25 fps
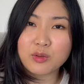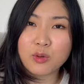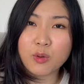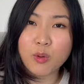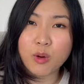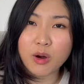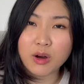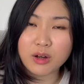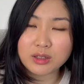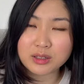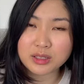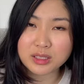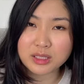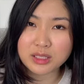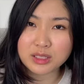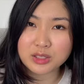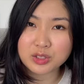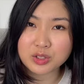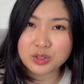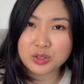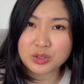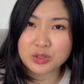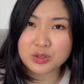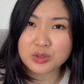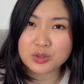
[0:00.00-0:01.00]
quality
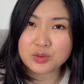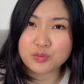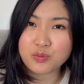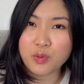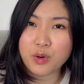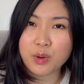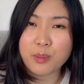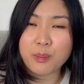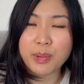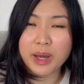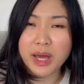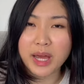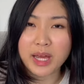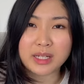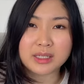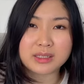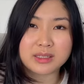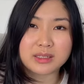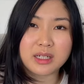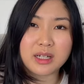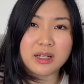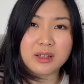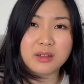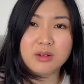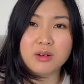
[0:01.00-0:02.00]
issues for bags
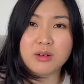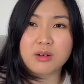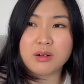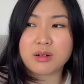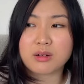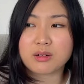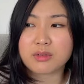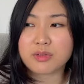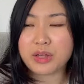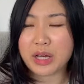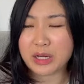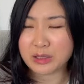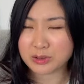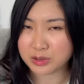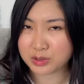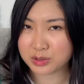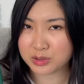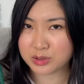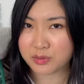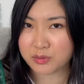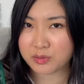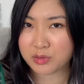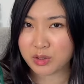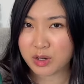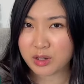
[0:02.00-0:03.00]
that are thousands
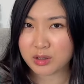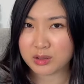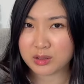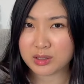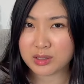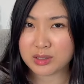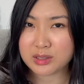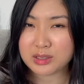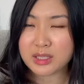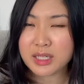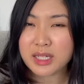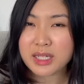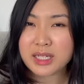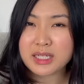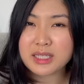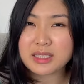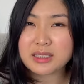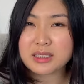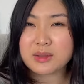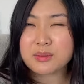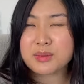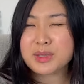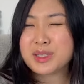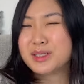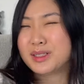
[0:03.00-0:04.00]
of dollars is
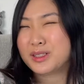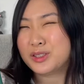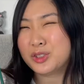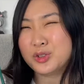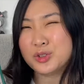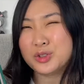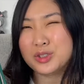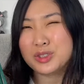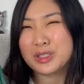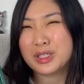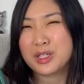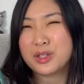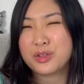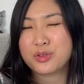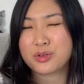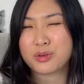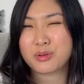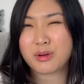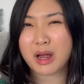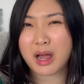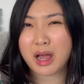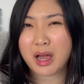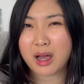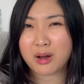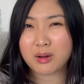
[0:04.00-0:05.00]
something that you see
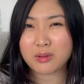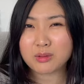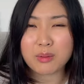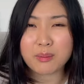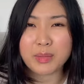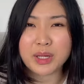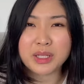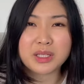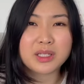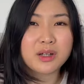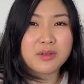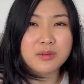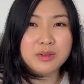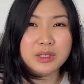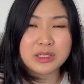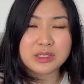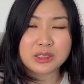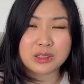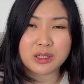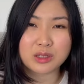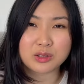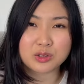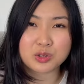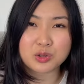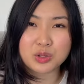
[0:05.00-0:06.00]
throughout many of these
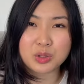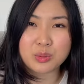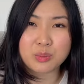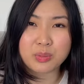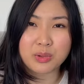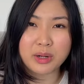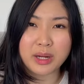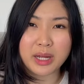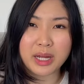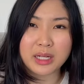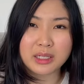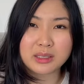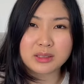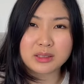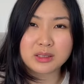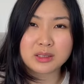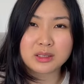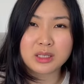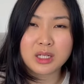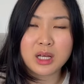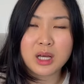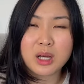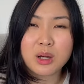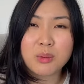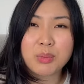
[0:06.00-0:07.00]
luxury brands.
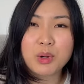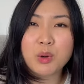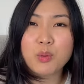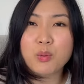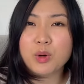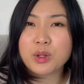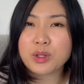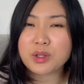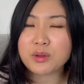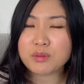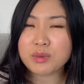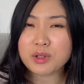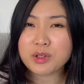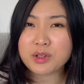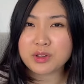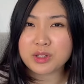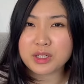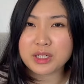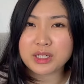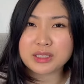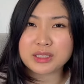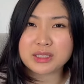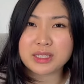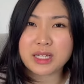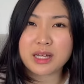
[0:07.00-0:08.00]
But one of the
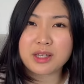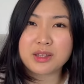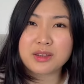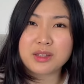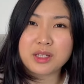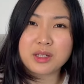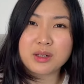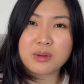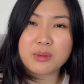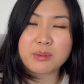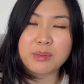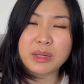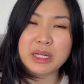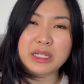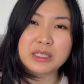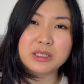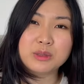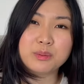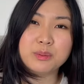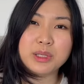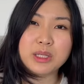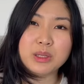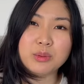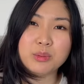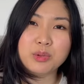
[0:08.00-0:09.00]
things that I think makes
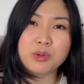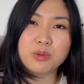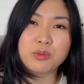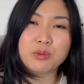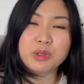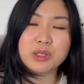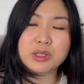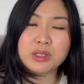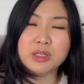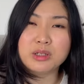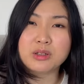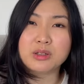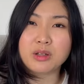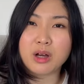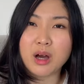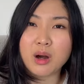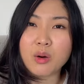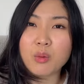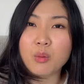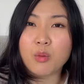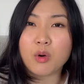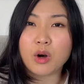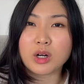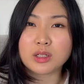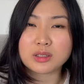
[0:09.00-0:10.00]
people really not
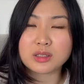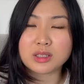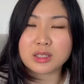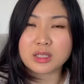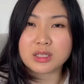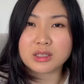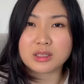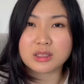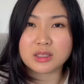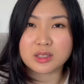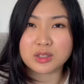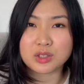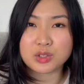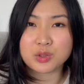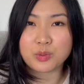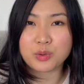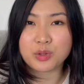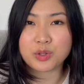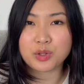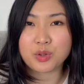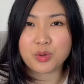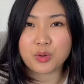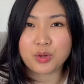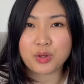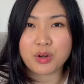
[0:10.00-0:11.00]
want to continue with
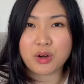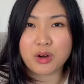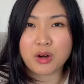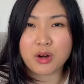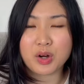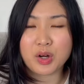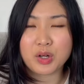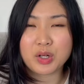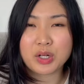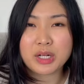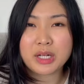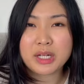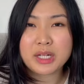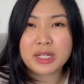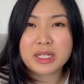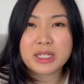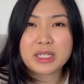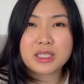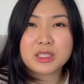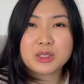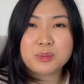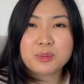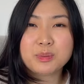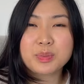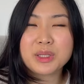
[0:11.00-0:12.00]
Goyard
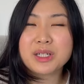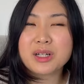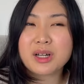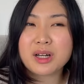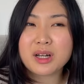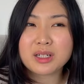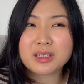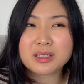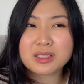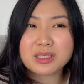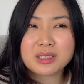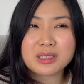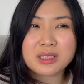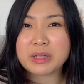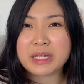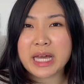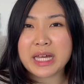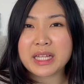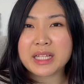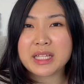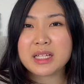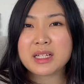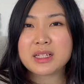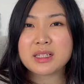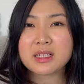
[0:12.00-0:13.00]
is because
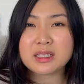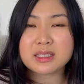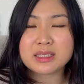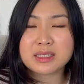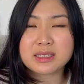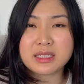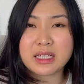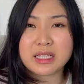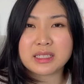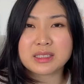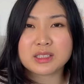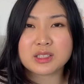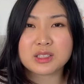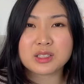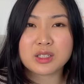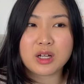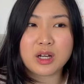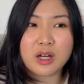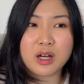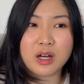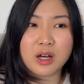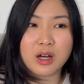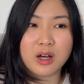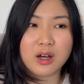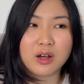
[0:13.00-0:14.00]
getting a sense
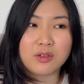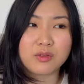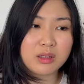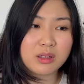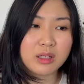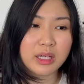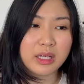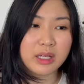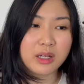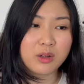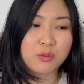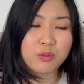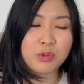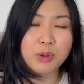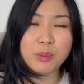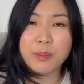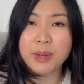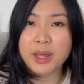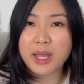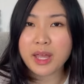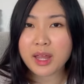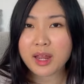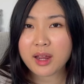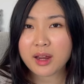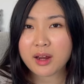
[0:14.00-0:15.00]
of like
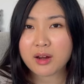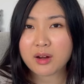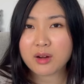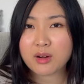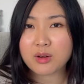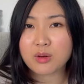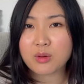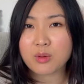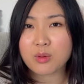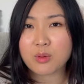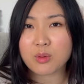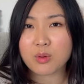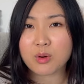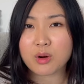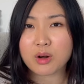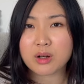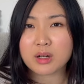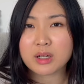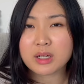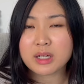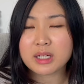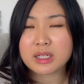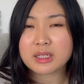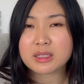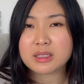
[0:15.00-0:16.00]
repair or
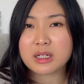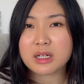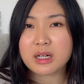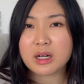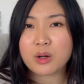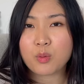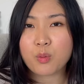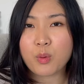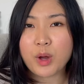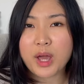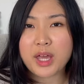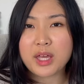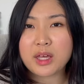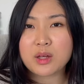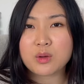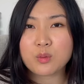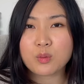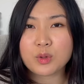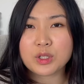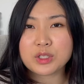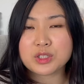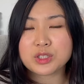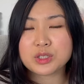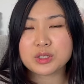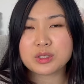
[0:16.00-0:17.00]
a way in
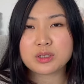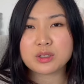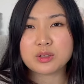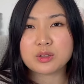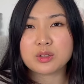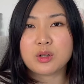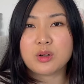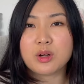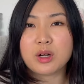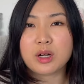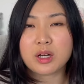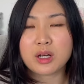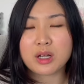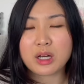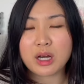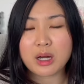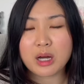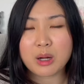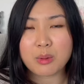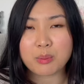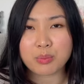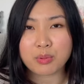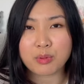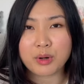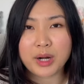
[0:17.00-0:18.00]
which, you know, a
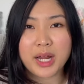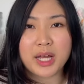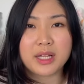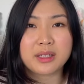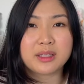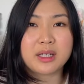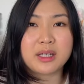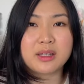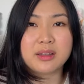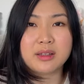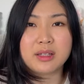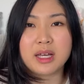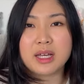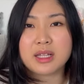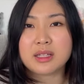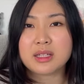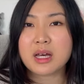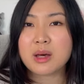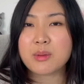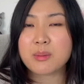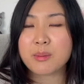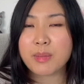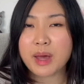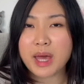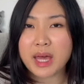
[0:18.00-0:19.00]
brand can then
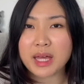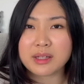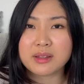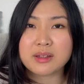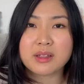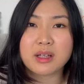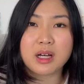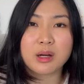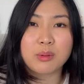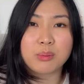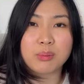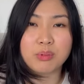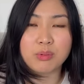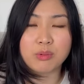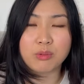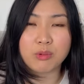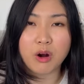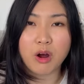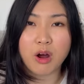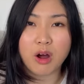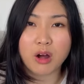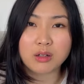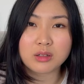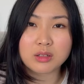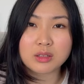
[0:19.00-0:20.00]
amend a
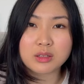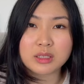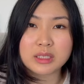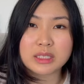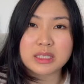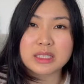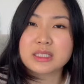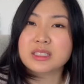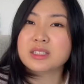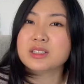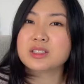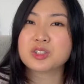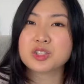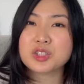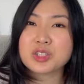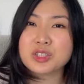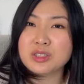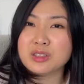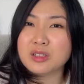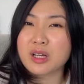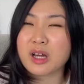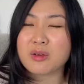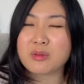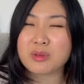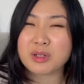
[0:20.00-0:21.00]
wrong is just
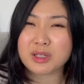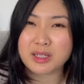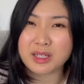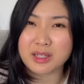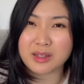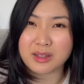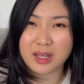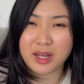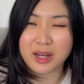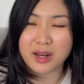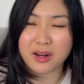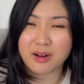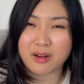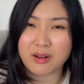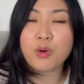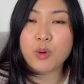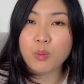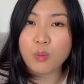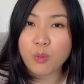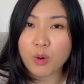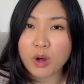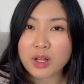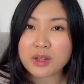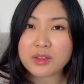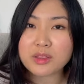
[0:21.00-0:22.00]
not really there. For
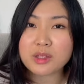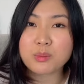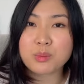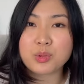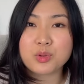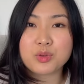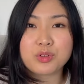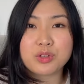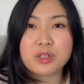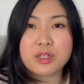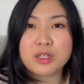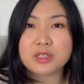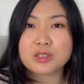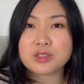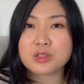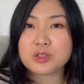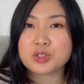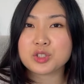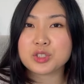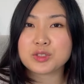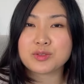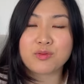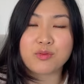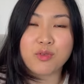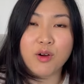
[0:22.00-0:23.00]
one, the boutiques are
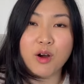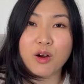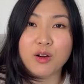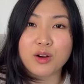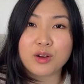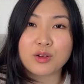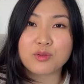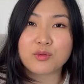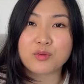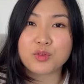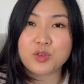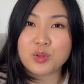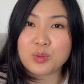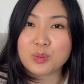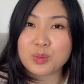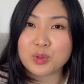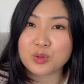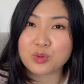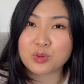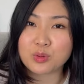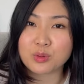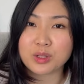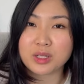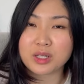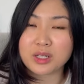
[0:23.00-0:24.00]
just far and few
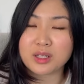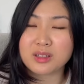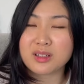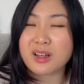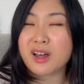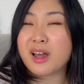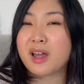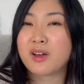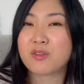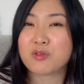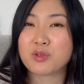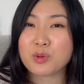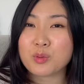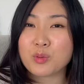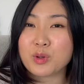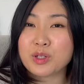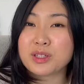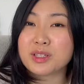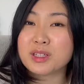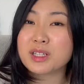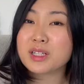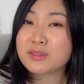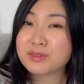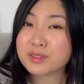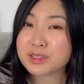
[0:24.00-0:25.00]
between. Not
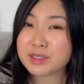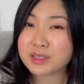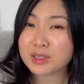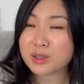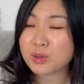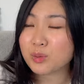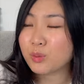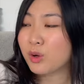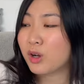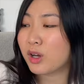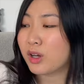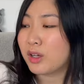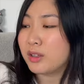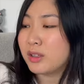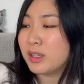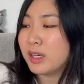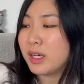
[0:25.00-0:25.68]
everyone lives near one.